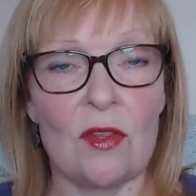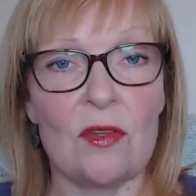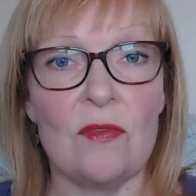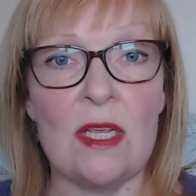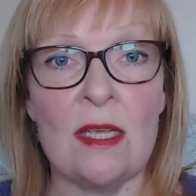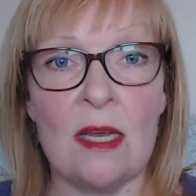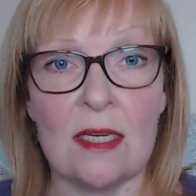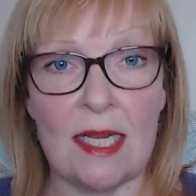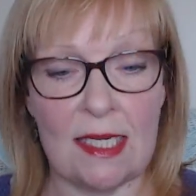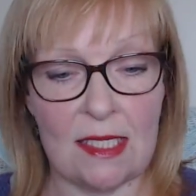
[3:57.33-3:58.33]
3 young
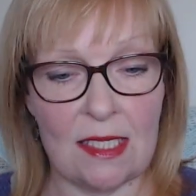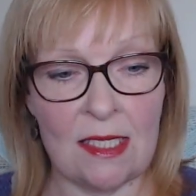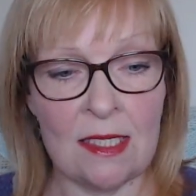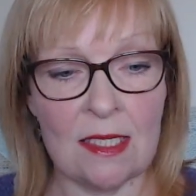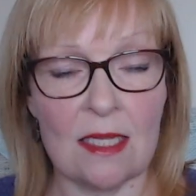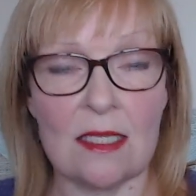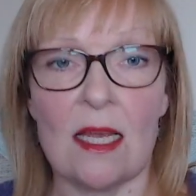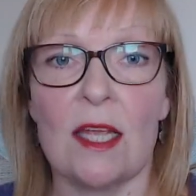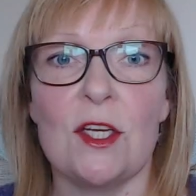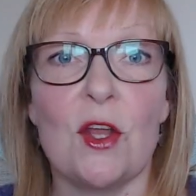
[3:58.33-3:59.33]
ladies that
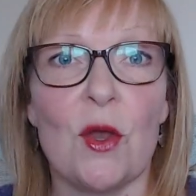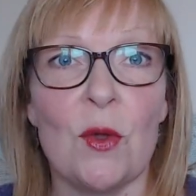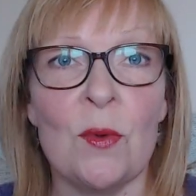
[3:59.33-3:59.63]
I know,